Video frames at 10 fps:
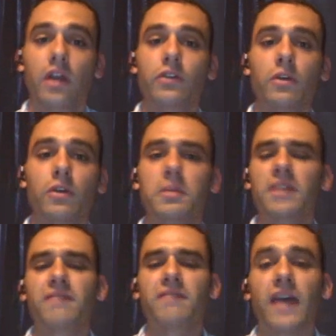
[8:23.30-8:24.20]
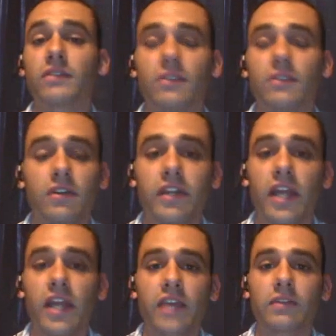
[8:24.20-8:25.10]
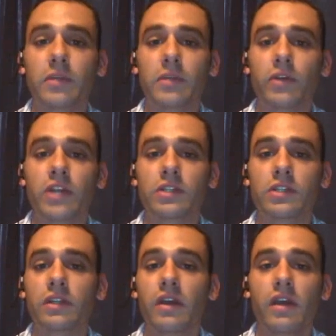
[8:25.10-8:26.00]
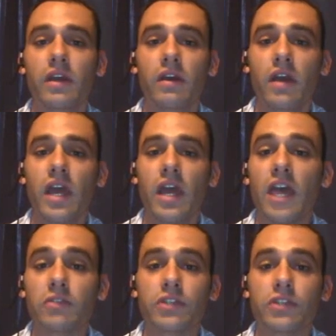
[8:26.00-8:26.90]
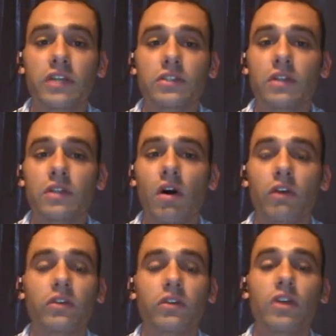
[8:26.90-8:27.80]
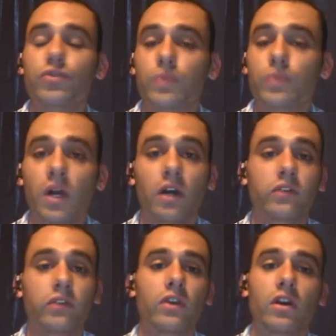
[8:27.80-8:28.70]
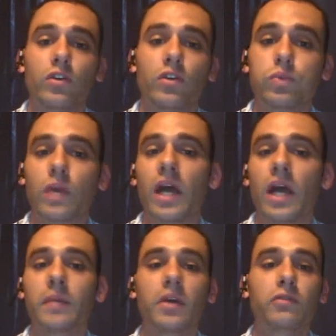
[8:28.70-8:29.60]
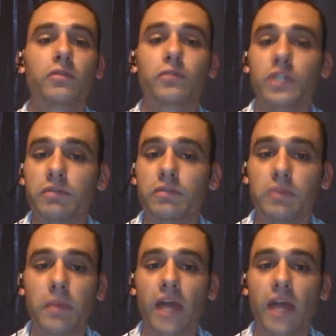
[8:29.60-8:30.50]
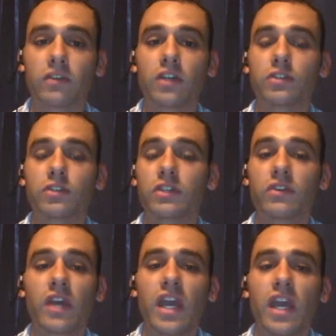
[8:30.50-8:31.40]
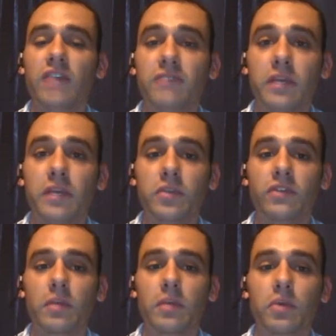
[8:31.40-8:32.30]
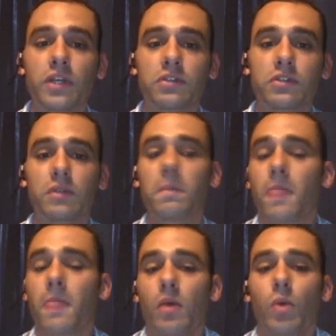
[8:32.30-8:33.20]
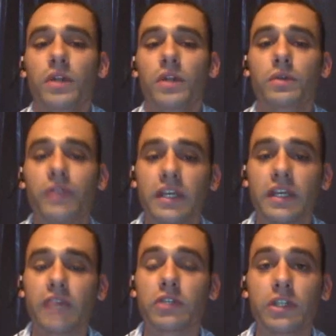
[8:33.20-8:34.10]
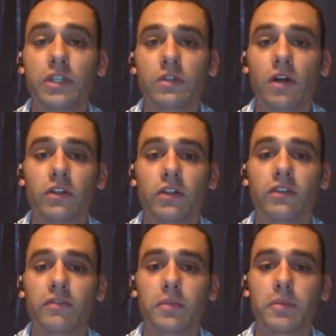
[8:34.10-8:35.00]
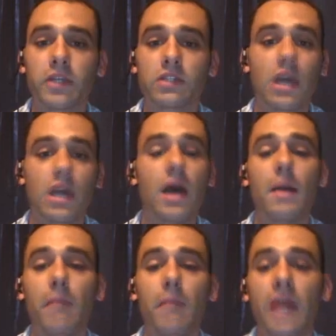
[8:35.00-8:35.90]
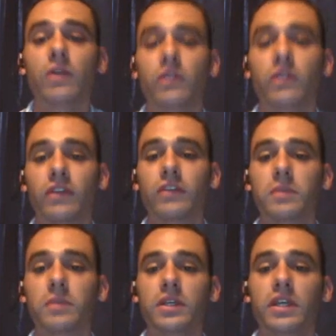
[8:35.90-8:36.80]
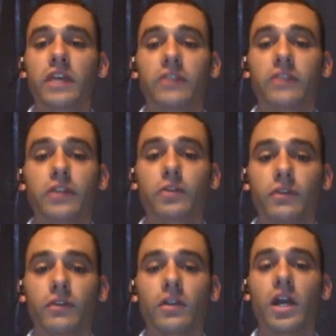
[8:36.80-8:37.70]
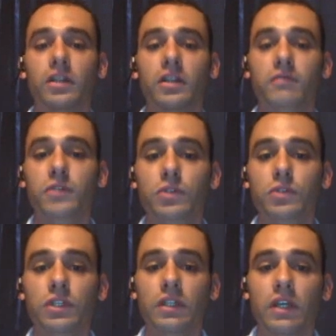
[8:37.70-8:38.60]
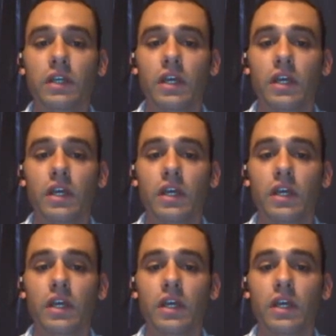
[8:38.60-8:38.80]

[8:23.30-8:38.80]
There are many facets to today's immigration: ever-changing laws, drugs, crime, freedom from past countries, and family separation. What do you think after hearing all this information? My own assessment is that there is a lot of confusion